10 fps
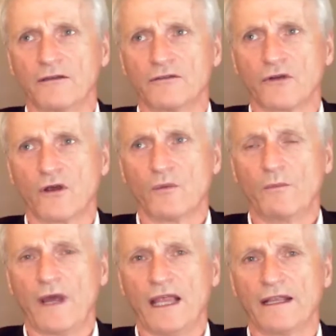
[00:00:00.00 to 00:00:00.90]
drone
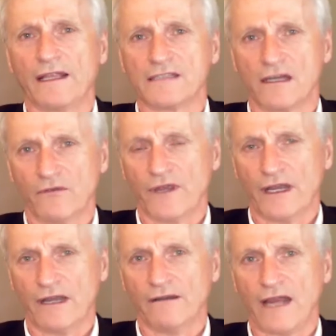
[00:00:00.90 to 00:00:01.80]
pilot is out
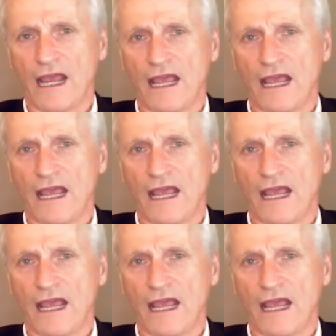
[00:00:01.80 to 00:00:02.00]
there